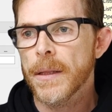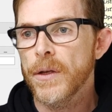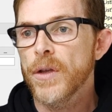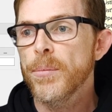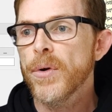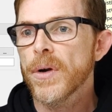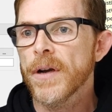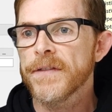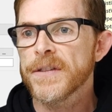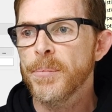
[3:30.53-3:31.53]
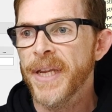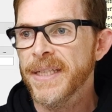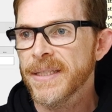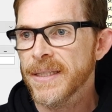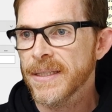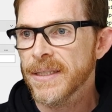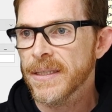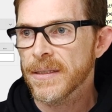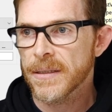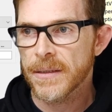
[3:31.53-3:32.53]
the number of spaces,
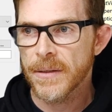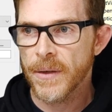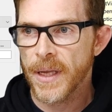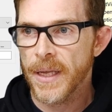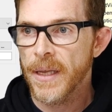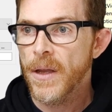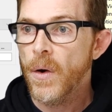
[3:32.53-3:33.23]
okay?